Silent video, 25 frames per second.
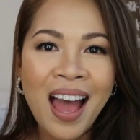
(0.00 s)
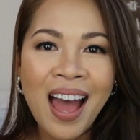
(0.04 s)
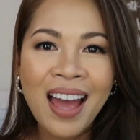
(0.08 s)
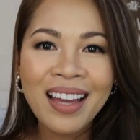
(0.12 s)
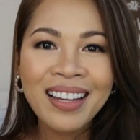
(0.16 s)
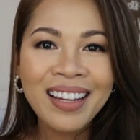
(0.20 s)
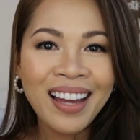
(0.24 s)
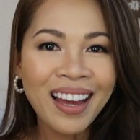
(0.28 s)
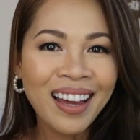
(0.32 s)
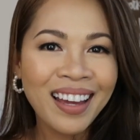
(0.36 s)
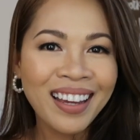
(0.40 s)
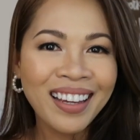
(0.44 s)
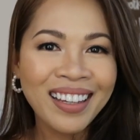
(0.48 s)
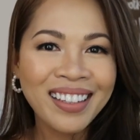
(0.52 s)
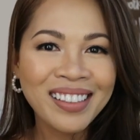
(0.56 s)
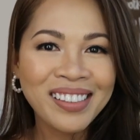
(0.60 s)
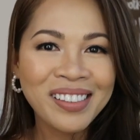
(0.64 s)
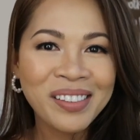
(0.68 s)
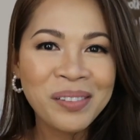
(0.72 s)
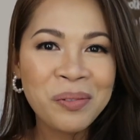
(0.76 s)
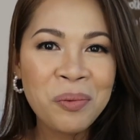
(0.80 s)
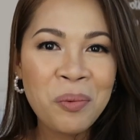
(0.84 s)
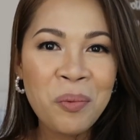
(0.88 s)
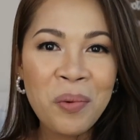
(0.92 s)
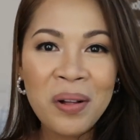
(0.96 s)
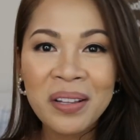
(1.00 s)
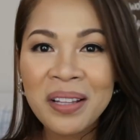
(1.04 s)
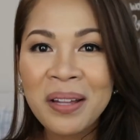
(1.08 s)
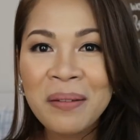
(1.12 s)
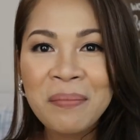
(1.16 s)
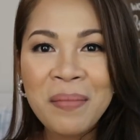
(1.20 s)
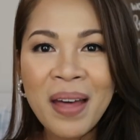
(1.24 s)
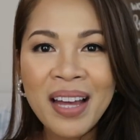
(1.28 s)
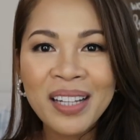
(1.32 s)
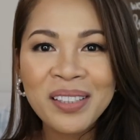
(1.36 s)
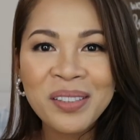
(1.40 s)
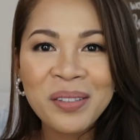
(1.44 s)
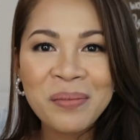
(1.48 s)
Hi guys,
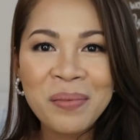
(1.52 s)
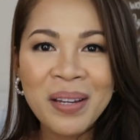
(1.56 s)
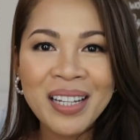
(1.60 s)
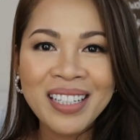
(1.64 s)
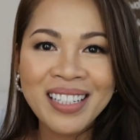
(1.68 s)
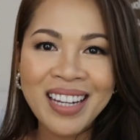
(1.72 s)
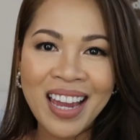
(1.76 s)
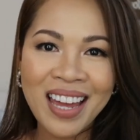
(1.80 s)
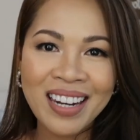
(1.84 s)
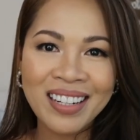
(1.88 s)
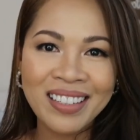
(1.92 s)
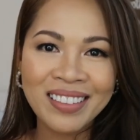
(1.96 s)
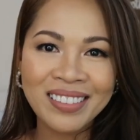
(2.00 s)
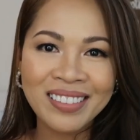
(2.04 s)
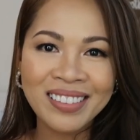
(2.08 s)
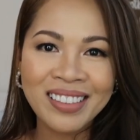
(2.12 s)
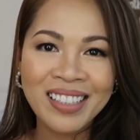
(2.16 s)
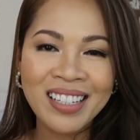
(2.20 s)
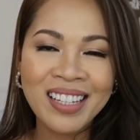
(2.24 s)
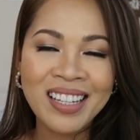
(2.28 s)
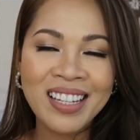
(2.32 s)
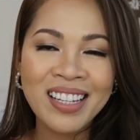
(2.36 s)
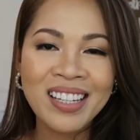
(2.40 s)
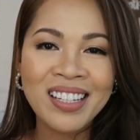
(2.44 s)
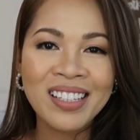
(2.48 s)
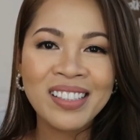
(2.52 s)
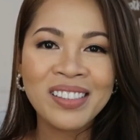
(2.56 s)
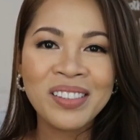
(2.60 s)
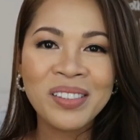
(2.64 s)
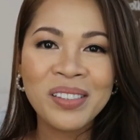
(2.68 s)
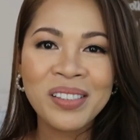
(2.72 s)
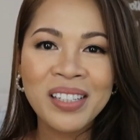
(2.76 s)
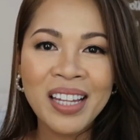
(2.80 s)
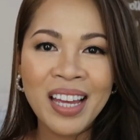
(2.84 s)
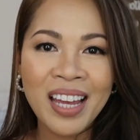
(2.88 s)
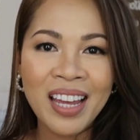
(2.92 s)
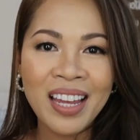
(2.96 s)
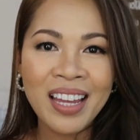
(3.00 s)
welcome back to my channel.
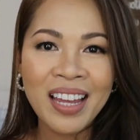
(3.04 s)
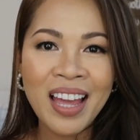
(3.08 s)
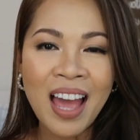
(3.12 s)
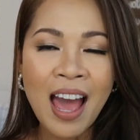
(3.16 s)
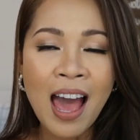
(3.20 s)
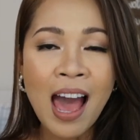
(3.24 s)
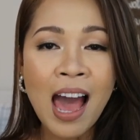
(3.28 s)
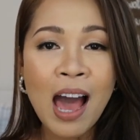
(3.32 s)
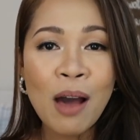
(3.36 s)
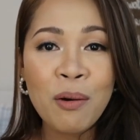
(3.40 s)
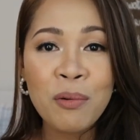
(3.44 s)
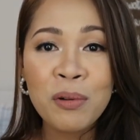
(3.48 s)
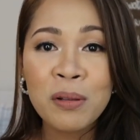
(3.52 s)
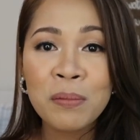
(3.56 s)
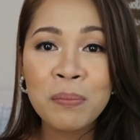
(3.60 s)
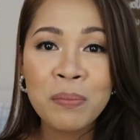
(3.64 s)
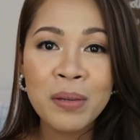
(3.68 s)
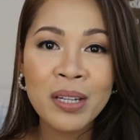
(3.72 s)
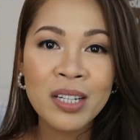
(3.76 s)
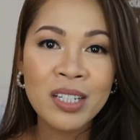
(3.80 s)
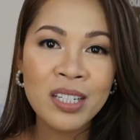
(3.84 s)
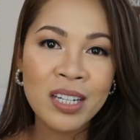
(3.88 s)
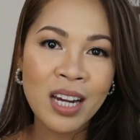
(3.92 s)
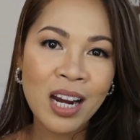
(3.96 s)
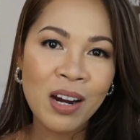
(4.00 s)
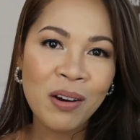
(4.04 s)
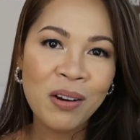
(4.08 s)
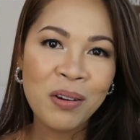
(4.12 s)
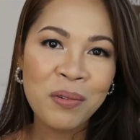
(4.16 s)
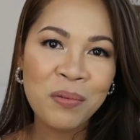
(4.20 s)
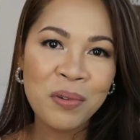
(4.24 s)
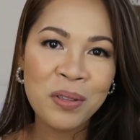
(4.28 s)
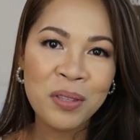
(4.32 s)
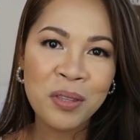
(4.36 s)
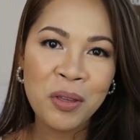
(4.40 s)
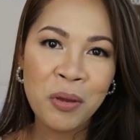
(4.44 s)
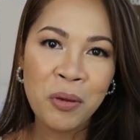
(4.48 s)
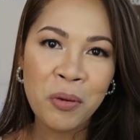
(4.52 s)
Today I will be
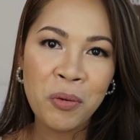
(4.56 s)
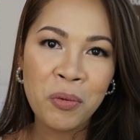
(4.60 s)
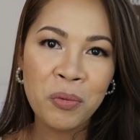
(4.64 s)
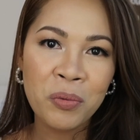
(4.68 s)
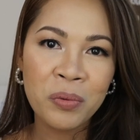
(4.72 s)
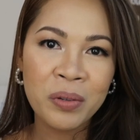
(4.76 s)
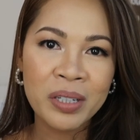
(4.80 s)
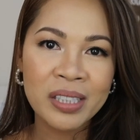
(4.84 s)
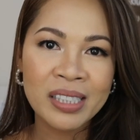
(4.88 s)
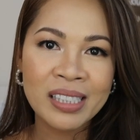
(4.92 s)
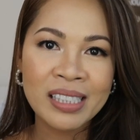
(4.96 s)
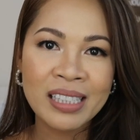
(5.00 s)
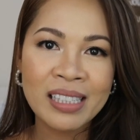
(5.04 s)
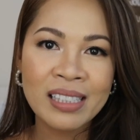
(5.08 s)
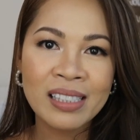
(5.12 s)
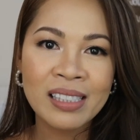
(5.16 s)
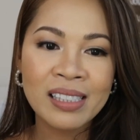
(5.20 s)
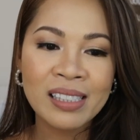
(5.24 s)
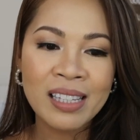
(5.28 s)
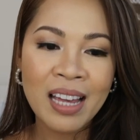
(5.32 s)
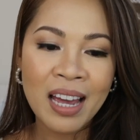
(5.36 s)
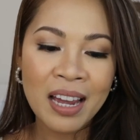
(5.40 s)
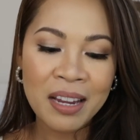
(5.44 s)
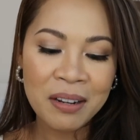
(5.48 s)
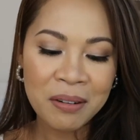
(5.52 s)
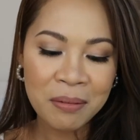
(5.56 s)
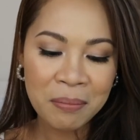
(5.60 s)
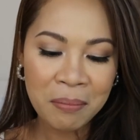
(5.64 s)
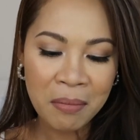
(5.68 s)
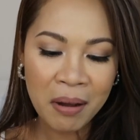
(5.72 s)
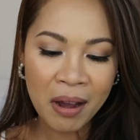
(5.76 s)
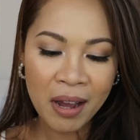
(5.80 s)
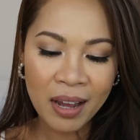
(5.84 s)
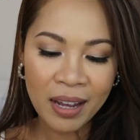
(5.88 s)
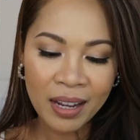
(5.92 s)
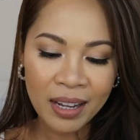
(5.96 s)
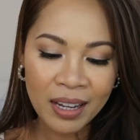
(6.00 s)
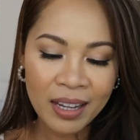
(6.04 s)
sharing with you what's inside
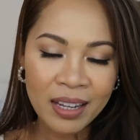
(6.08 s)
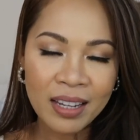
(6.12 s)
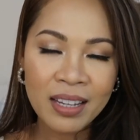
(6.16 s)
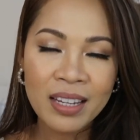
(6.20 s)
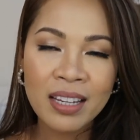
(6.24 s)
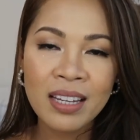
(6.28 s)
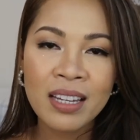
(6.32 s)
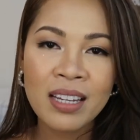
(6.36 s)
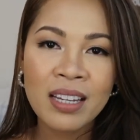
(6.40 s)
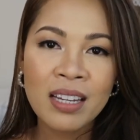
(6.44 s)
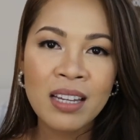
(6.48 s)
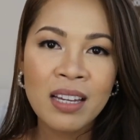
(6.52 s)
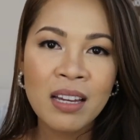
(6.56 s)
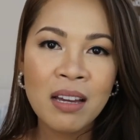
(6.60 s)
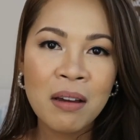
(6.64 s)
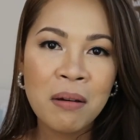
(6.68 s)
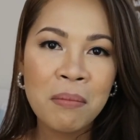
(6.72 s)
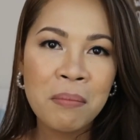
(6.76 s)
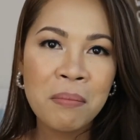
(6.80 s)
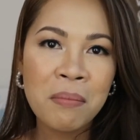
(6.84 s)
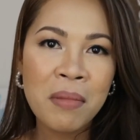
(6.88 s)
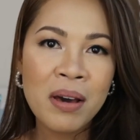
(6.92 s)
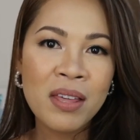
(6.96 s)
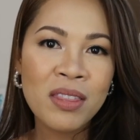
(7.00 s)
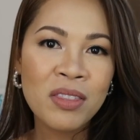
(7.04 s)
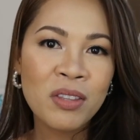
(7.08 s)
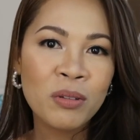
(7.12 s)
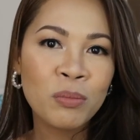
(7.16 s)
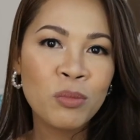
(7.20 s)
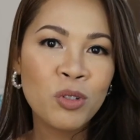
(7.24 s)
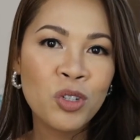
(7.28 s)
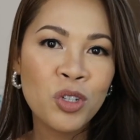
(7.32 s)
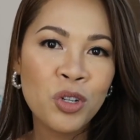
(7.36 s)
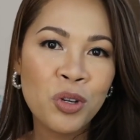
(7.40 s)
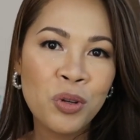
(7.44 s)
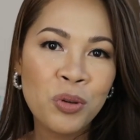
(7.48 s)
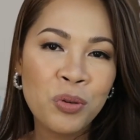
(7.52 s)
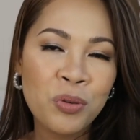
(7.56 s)
my month of
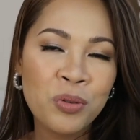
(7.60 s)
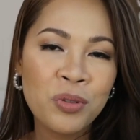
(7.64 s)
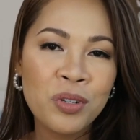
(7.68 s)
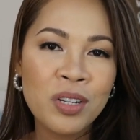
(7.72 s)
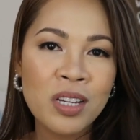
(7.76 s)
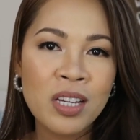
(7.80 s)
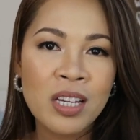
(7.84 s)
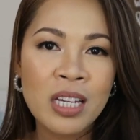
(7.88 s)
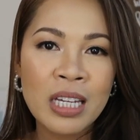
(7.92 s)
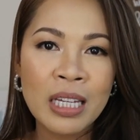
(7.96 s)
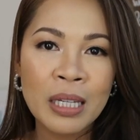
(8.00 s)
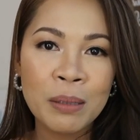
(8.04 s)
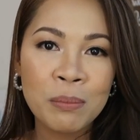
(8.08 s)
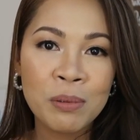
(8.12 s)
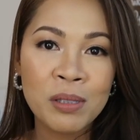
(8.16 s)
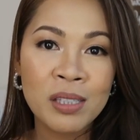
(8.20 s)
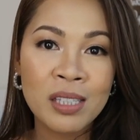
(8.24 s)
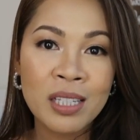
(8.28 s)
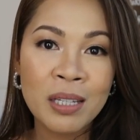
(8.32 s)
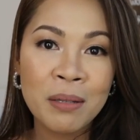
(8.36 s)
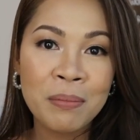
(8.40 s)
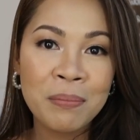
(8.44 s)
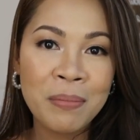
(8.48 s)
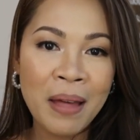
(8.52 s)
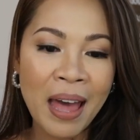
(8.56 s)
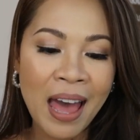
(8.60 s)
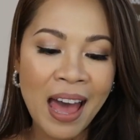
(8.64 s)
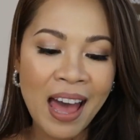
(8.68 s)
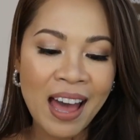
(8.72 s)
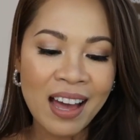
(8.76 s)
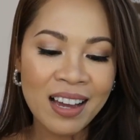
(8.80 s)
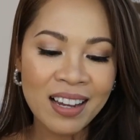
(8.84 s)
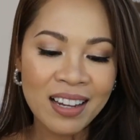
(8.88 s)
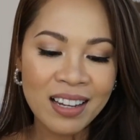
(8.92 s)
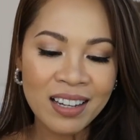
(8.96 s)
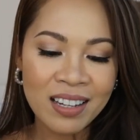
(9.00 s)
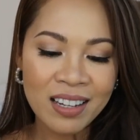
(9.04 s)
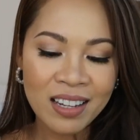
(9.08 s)
June Ipsy
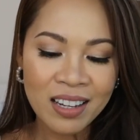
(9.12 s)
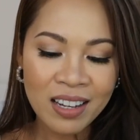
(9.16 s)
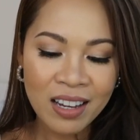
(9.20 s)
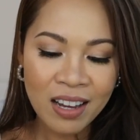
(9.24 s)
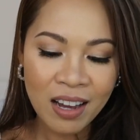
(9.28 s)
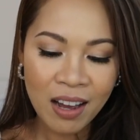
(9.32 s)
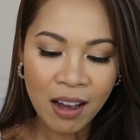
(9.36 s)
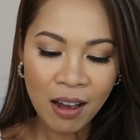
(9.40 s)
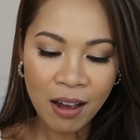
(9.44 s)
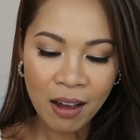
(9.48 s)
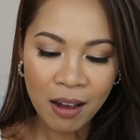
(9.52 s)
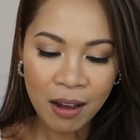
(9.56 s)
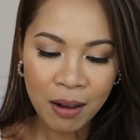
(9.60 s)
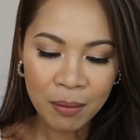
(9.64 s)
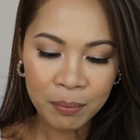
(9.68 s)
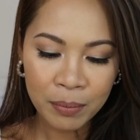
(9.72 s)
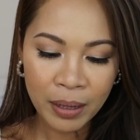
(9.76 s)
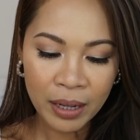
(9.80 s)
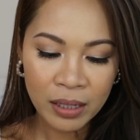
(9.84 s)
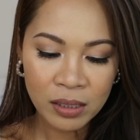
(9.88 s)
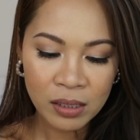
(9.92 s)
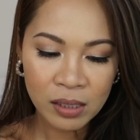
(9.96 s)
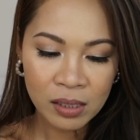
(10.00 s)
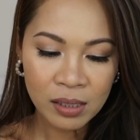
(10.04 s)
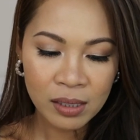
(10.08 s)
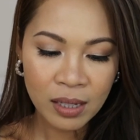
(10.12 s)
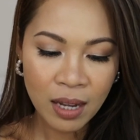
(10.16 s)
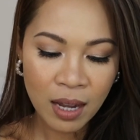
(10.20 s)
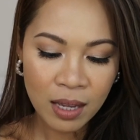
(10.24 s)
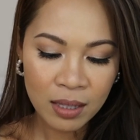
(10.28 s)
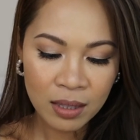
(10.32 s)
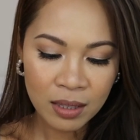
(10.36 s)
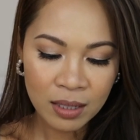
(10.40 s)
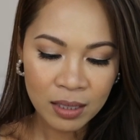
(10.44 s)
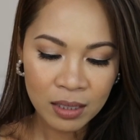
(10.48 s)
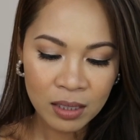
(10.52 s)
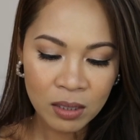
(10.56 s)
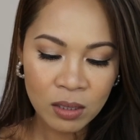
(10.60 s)
bag. I just
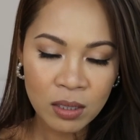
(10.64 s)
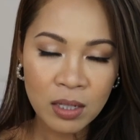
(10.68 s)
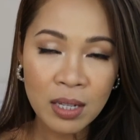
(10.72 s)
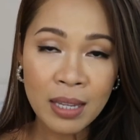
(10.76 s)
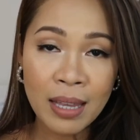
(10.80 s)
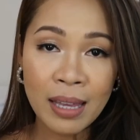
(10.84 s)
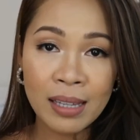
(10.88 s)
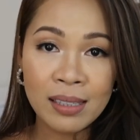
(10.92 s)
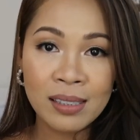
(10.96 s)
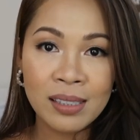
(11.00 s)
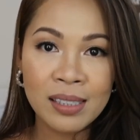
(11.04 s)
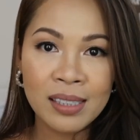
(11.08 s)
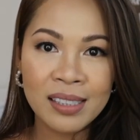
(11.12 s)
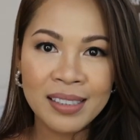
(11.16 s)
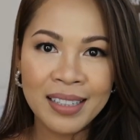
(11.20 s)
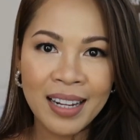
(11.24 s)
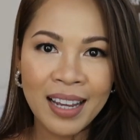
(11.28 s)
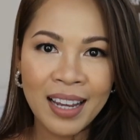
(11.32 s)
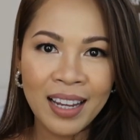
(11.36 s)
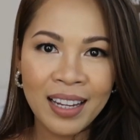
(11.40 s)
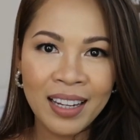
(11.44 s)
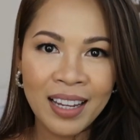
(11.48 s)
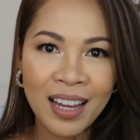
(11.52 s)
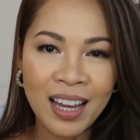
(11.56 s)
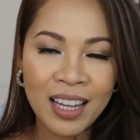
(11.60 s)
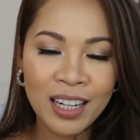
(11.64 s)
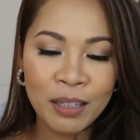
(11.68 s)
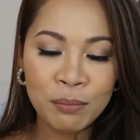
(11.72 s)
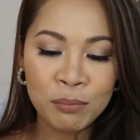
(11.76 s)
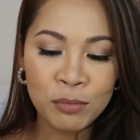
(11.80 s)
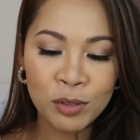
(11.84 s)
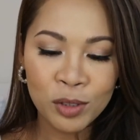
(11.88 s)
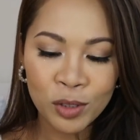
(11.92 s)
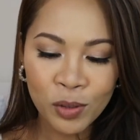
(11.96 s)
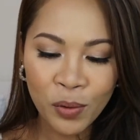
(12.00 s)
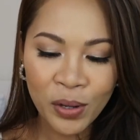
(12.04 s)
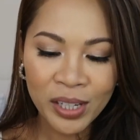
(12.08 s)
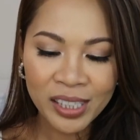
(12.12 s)
got this yesterday and
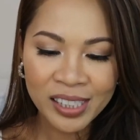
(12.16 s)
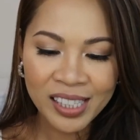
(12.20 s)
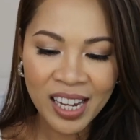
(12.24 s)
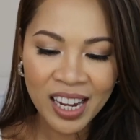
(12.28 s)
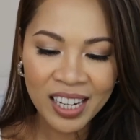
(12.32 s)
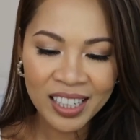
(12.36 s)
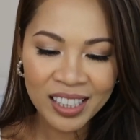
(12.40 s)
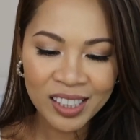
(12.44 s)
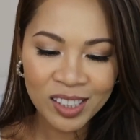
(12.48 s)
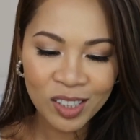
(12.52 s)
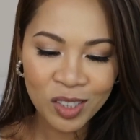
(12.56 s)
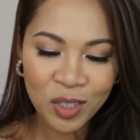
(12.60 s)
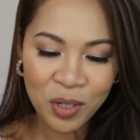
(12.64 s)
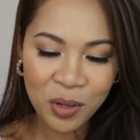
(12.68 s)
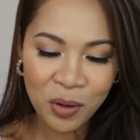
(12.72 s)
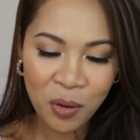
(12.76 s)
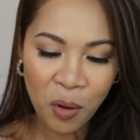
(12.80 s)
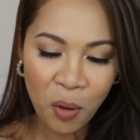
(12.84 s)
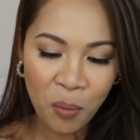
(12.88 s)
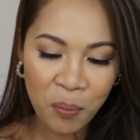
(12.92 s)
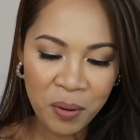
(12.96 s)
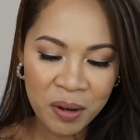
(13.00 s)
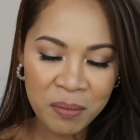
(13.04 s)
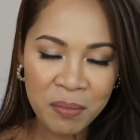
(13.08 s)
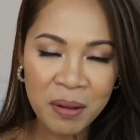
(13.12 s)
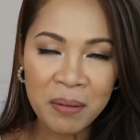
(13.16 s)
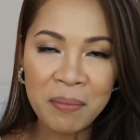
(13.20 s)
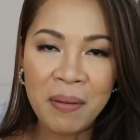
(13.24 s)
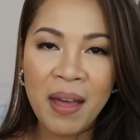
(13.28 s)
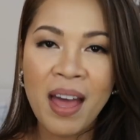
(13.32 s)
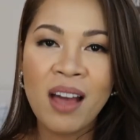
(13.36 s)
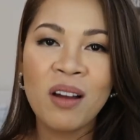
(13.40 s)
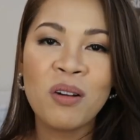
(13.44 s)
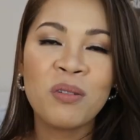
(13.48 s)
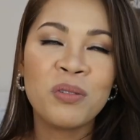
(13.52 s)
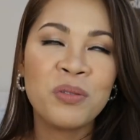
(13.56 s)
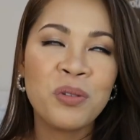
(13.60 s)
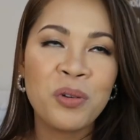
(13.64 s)
I'm so excited to open my
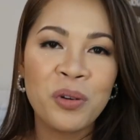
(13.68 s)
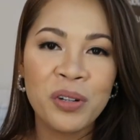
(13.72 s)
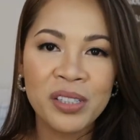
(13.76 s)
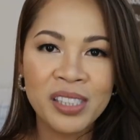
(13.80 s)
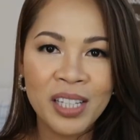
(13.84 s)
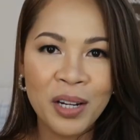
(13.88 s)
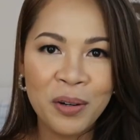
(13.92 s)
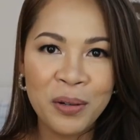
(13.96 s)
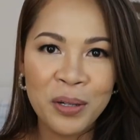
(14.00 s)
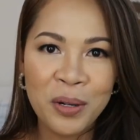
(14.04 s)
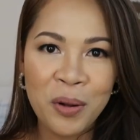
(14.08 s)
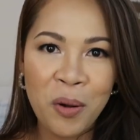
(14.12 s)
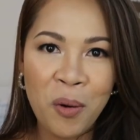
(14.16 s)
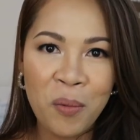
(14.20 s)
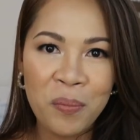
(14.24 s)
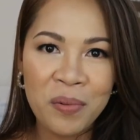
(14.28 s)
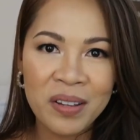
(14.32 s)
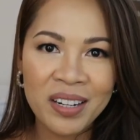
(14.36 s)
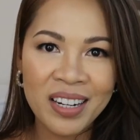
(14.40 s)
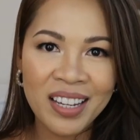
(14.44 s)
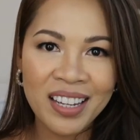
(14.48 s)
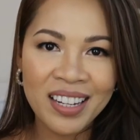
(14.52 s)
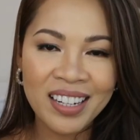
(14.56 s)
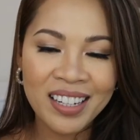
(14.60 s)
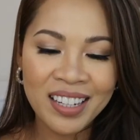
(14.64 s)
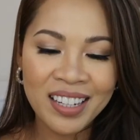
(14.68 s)
bag. Of course I already opened it.